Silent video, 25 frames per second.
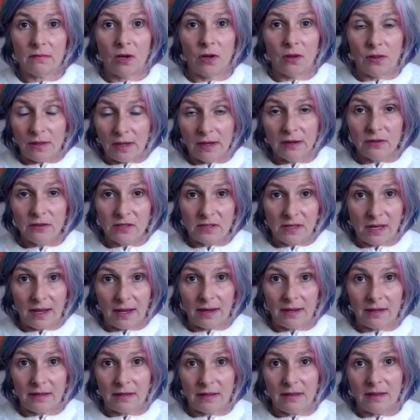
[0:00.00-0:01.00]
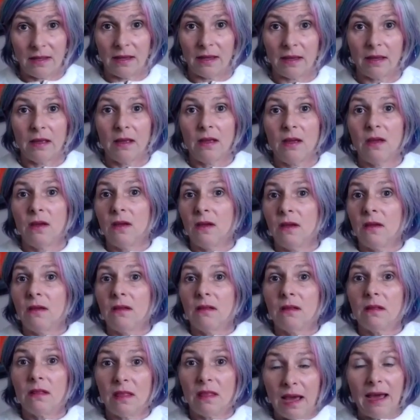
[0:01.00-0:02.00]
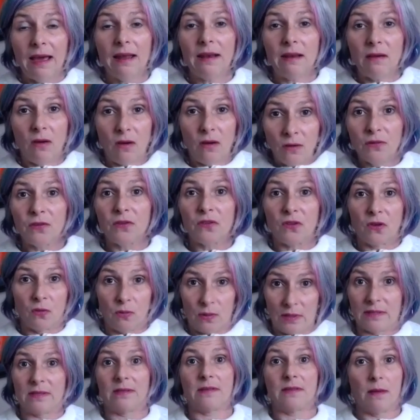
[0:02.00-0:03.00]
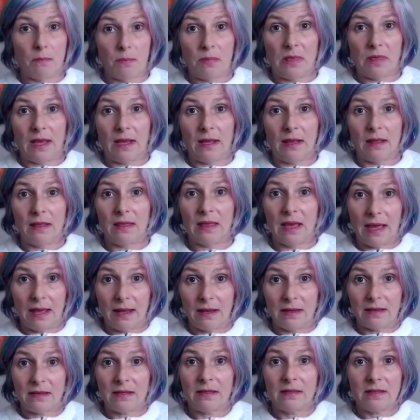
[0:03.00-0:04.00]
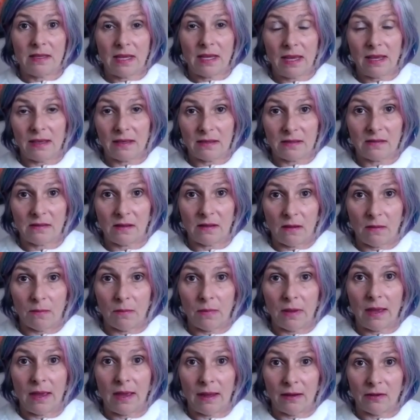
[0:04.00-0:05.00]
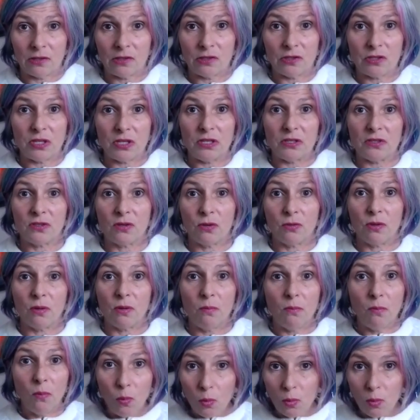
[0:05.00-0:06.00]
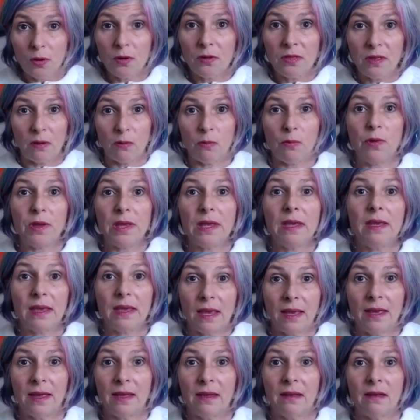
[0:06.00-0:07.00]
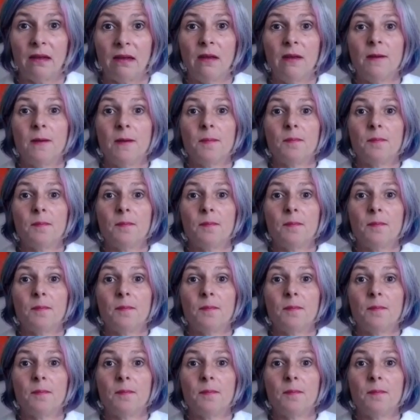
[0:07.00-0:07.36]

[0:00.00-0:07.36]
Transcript: on their side like that also is something that takes some energy so the more that we can